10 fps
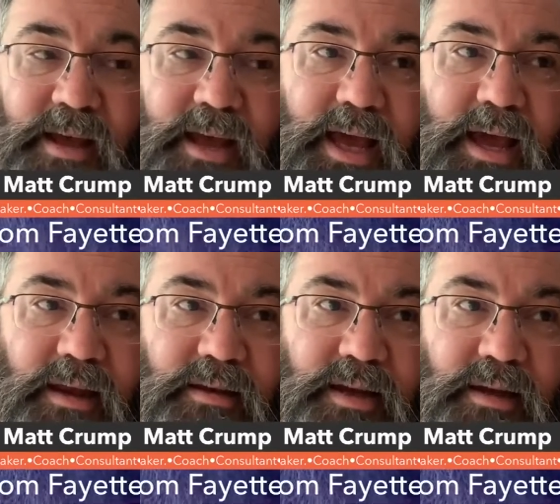
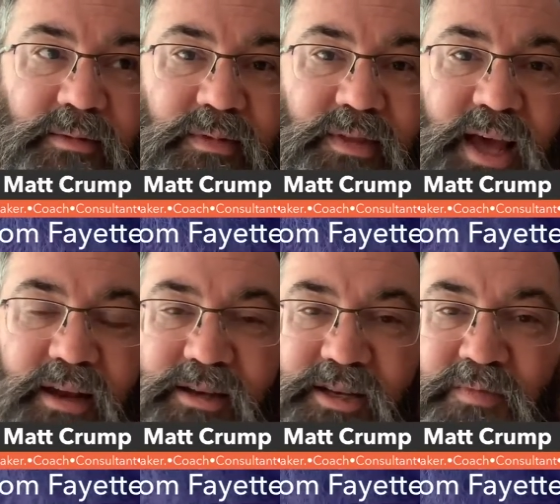and um,
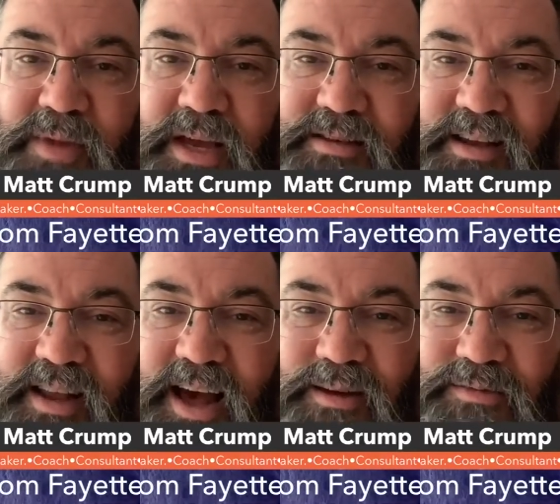that just means a
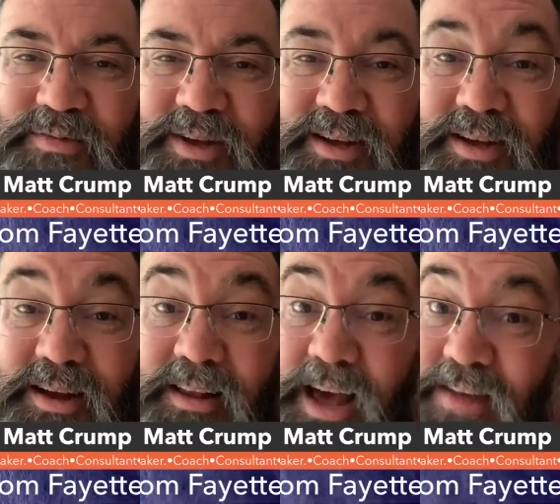lot of
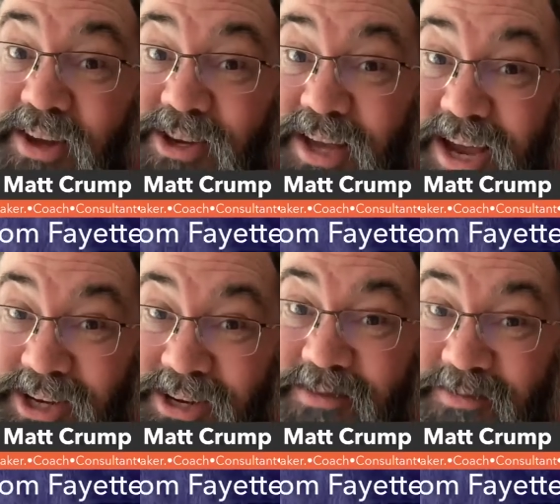a lot of
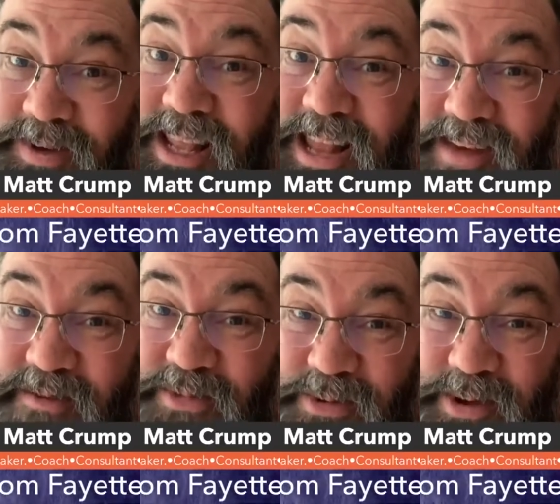education with a lot of
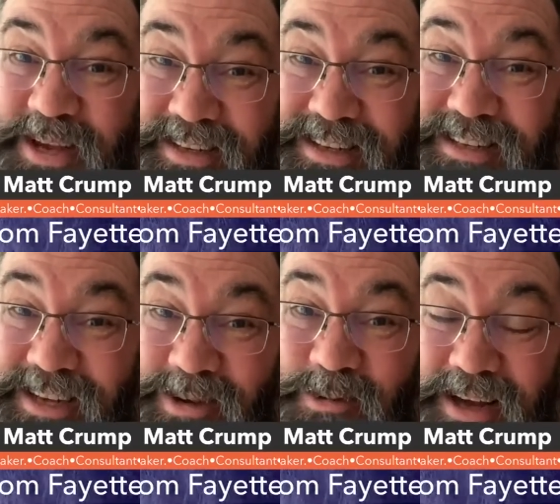employees I'll
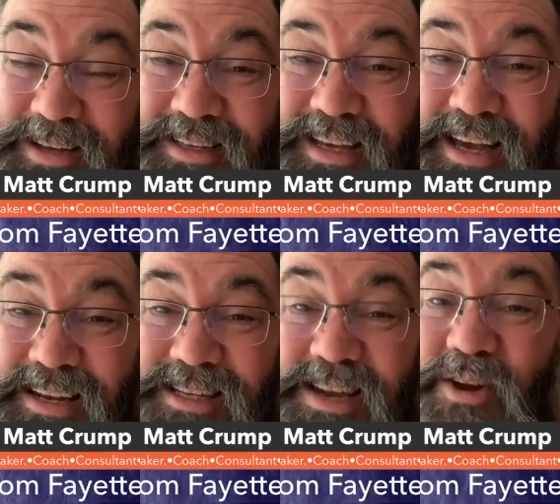tell you what
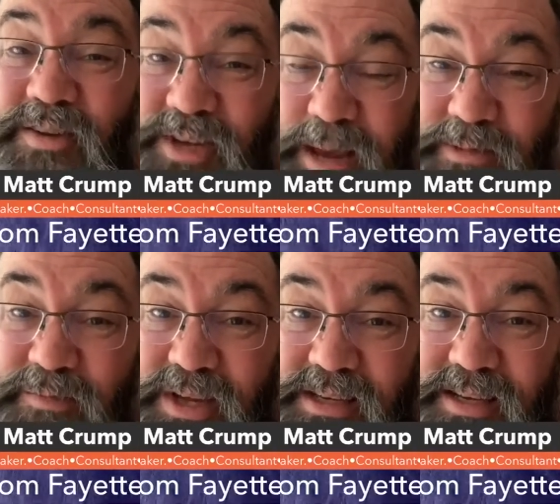and several different types
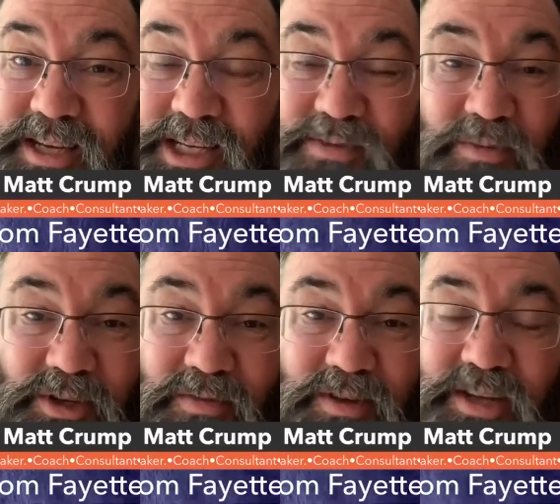of businesses from
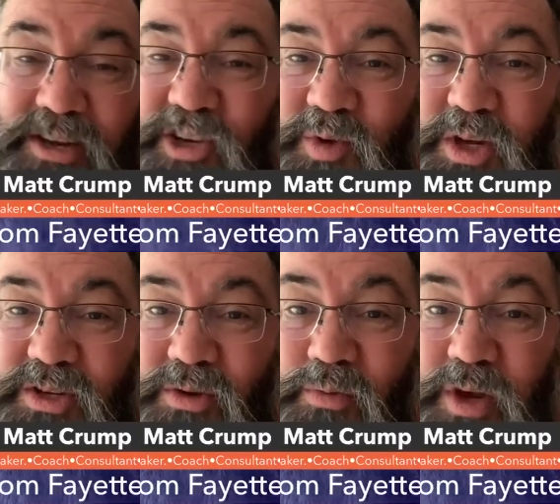service industry
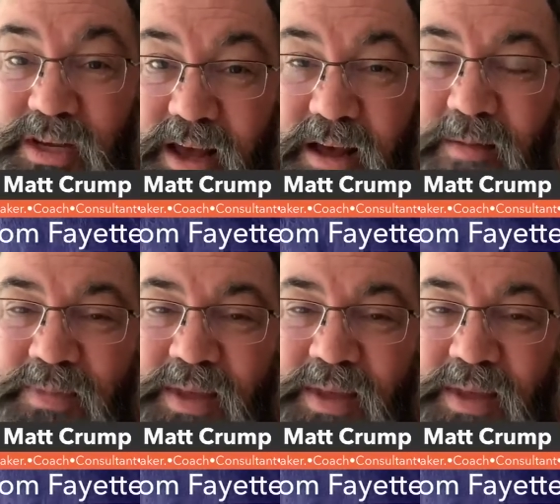to retail